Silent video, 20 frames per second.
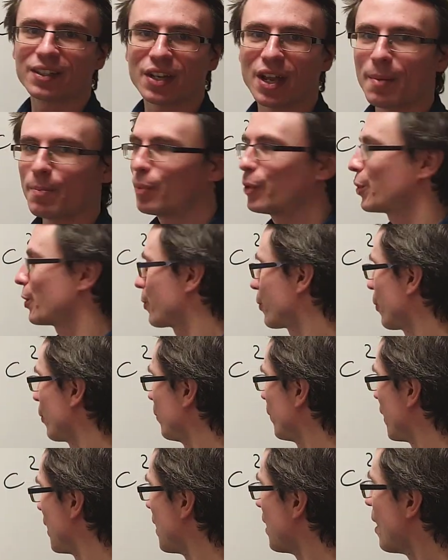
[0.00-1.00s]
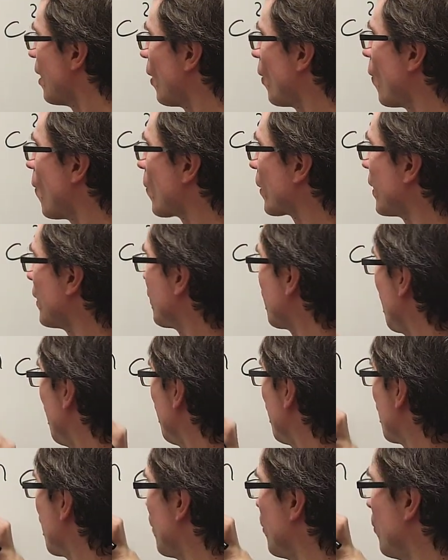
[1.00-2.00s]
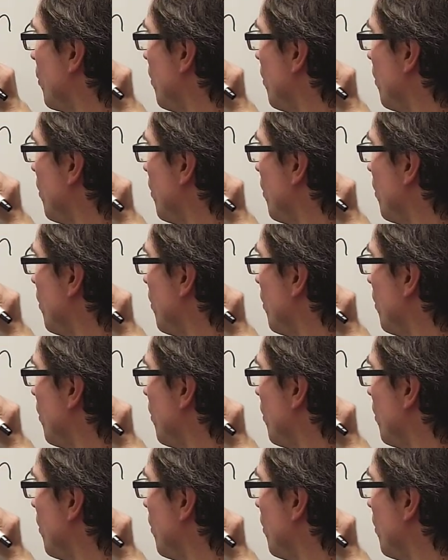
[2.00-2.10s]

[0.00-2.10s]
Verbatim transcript: temperature. So the Hawking temperature